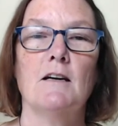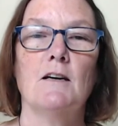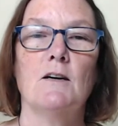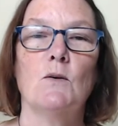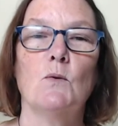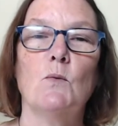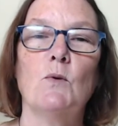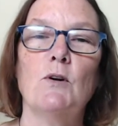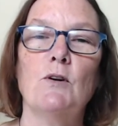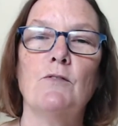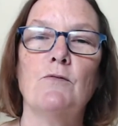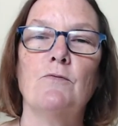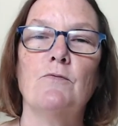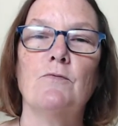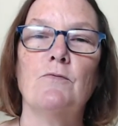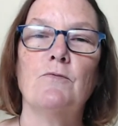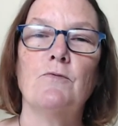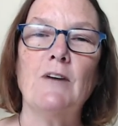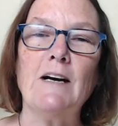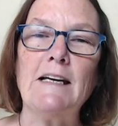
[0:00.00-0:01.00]
We're
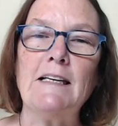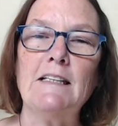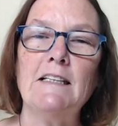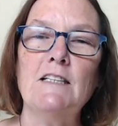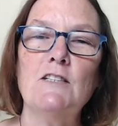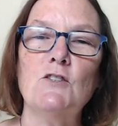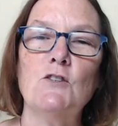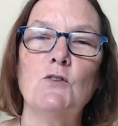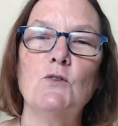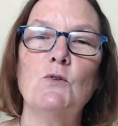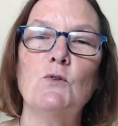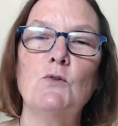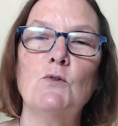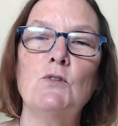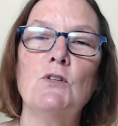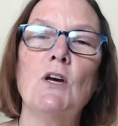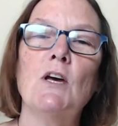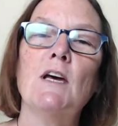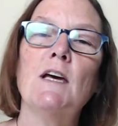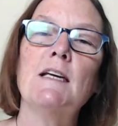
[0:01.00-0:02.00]
finely
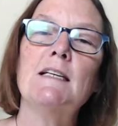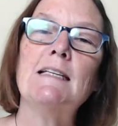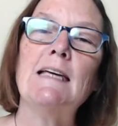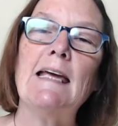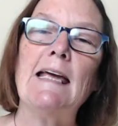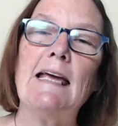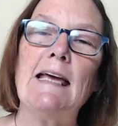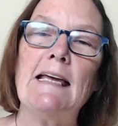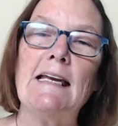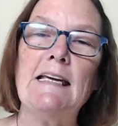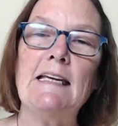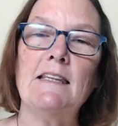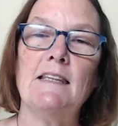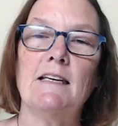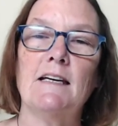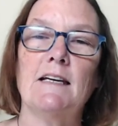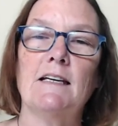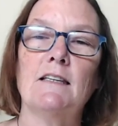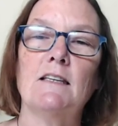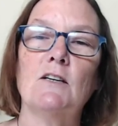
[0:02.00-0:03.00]
tuned to
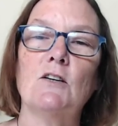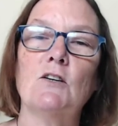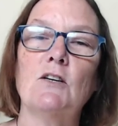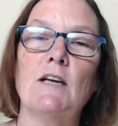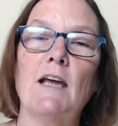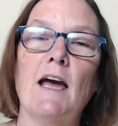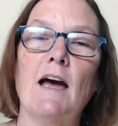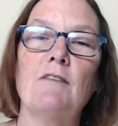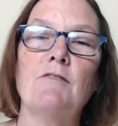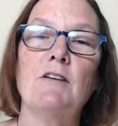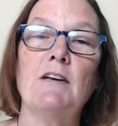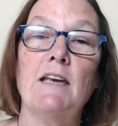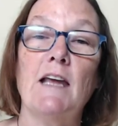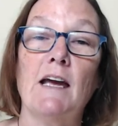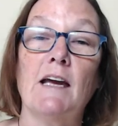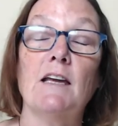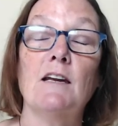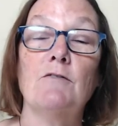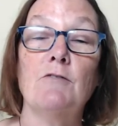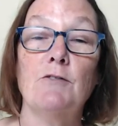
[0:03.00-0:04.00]
anything that could have a
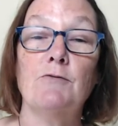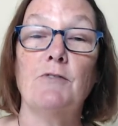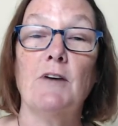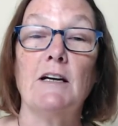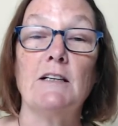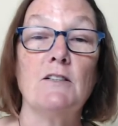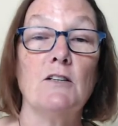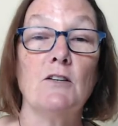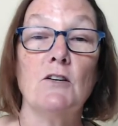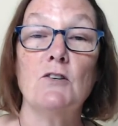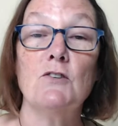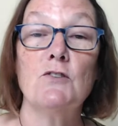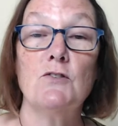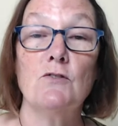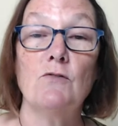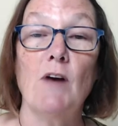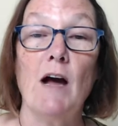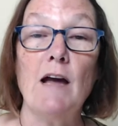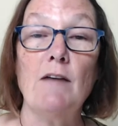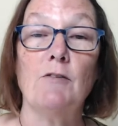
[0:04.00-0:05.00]
negative effect on our
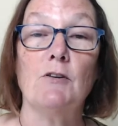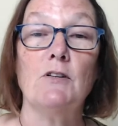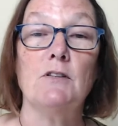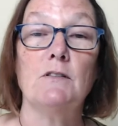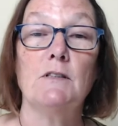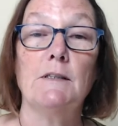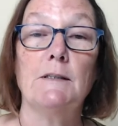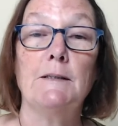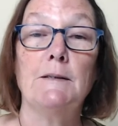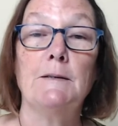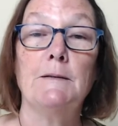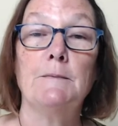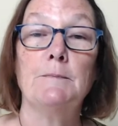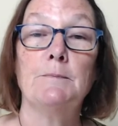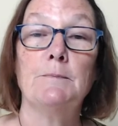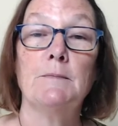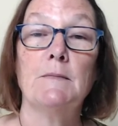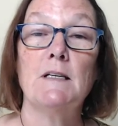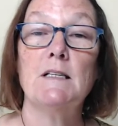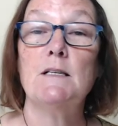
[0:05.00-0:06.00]
survival.
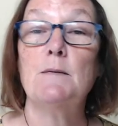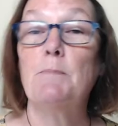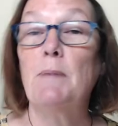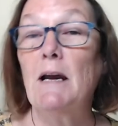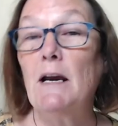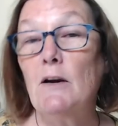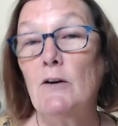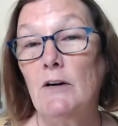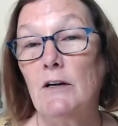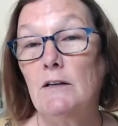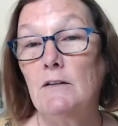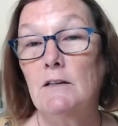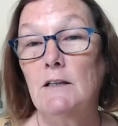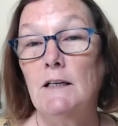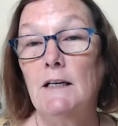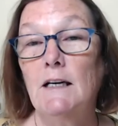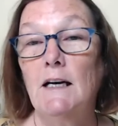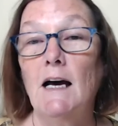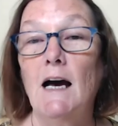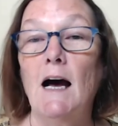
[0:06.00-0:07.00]
As a parent,
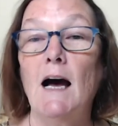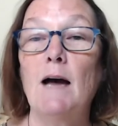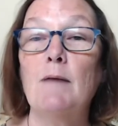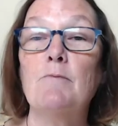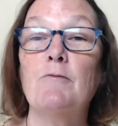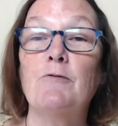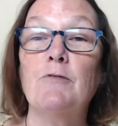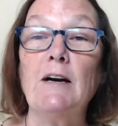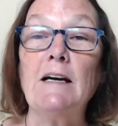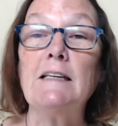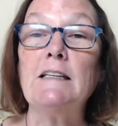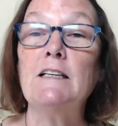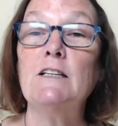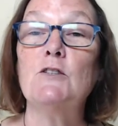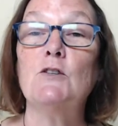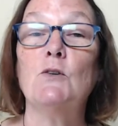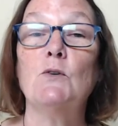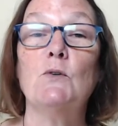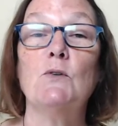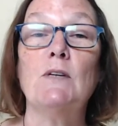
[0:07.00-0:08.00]
I'm finely
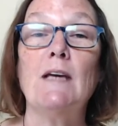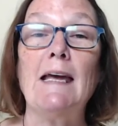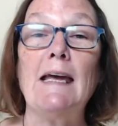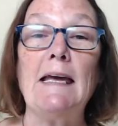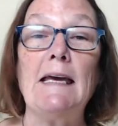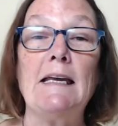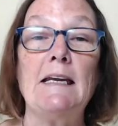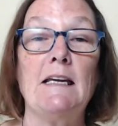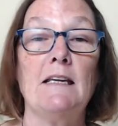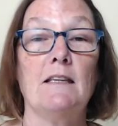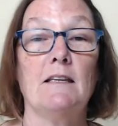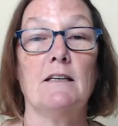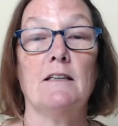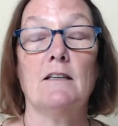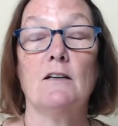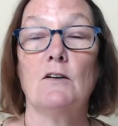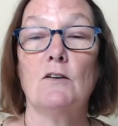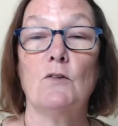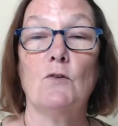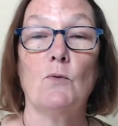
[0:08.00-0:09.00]
tuned to anything
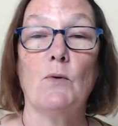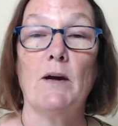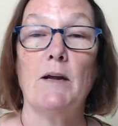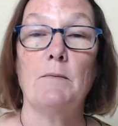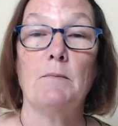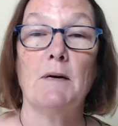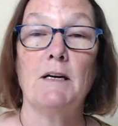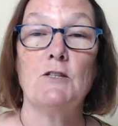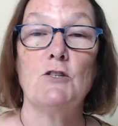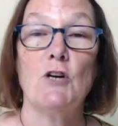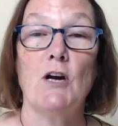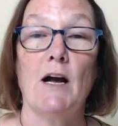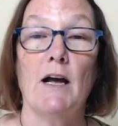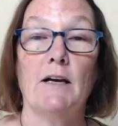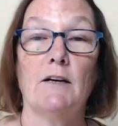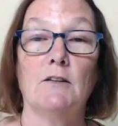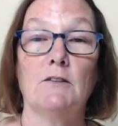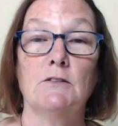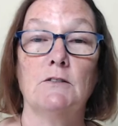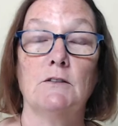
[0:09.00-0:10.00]
that could threaten my
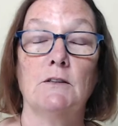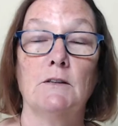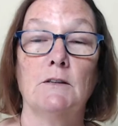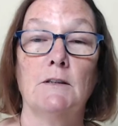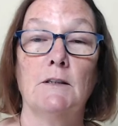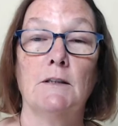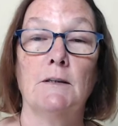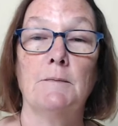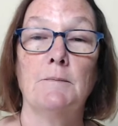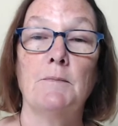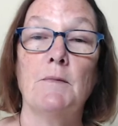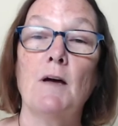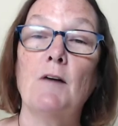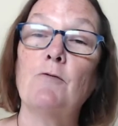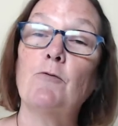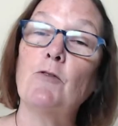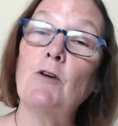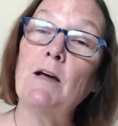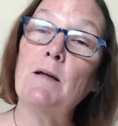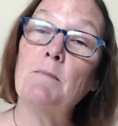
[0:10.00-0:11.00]
child. A
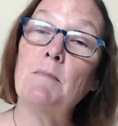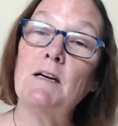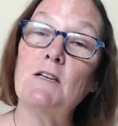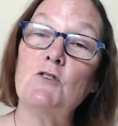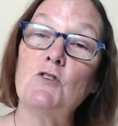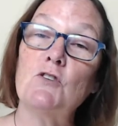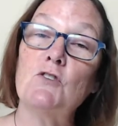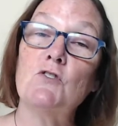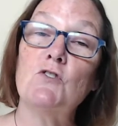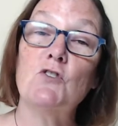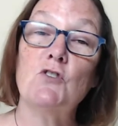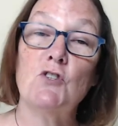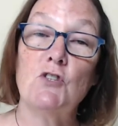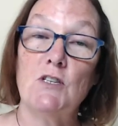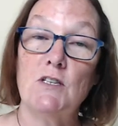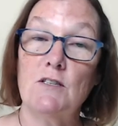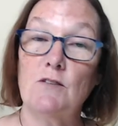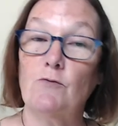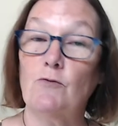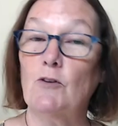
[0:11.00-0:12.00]
friend mentions
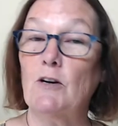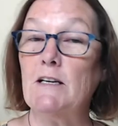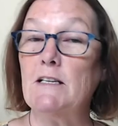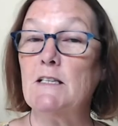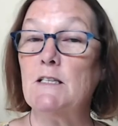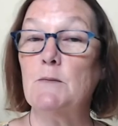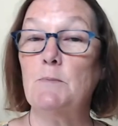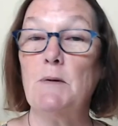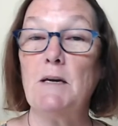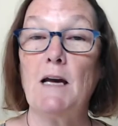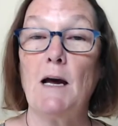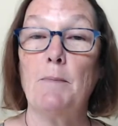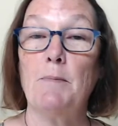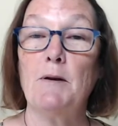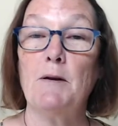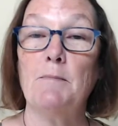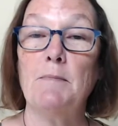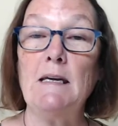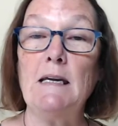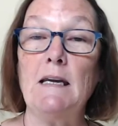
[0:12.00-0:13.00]
she's afraid to speak up
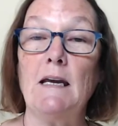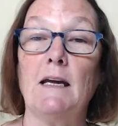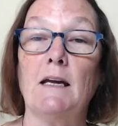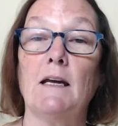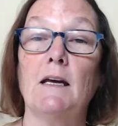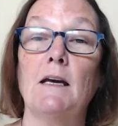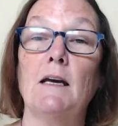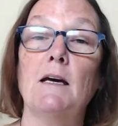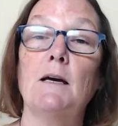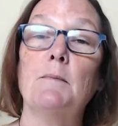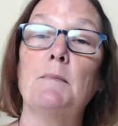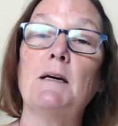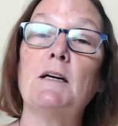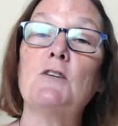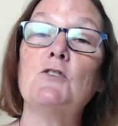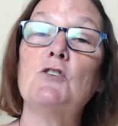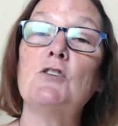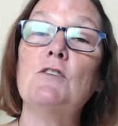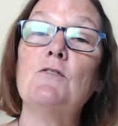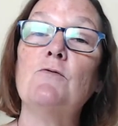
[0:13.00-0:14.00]
in a meeting
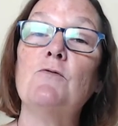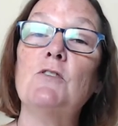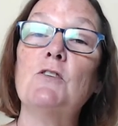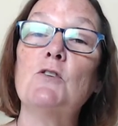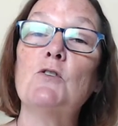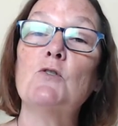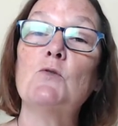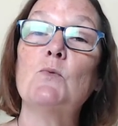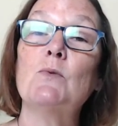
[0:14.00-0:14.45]
because she fears